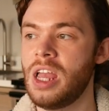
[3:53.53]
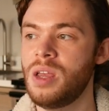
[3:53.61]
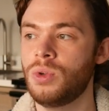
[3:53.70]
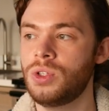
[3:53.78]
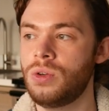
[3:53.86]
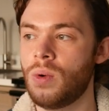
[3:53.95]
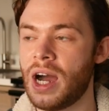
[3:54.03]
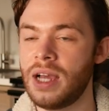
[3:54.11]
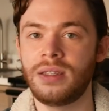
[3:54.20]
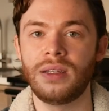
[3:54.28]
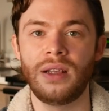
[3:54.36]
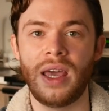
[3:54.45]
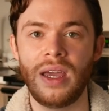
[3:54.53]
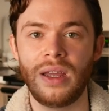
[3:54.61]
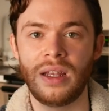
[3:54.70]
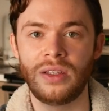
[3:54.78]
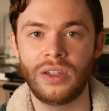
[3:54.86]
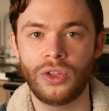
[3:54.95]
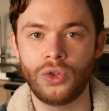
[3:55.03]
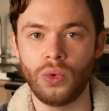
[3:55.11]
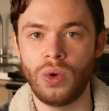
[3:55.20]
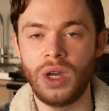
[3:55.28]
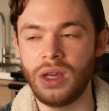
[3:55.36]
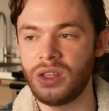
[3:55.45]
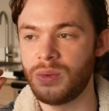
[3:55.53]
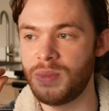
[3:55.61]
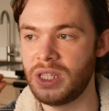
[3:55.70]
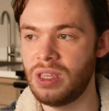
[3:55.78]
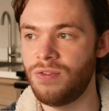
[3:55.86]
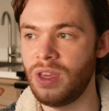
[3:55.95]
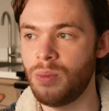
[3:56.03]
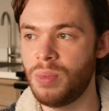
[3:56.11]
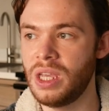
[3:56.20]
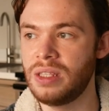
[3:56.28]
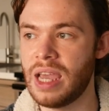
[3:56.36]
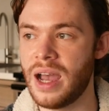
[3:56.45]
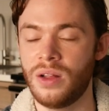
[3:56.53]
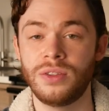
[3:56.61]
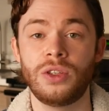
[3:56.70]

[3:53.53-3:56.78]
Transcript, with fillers: able to isolate and destroy specific big towns,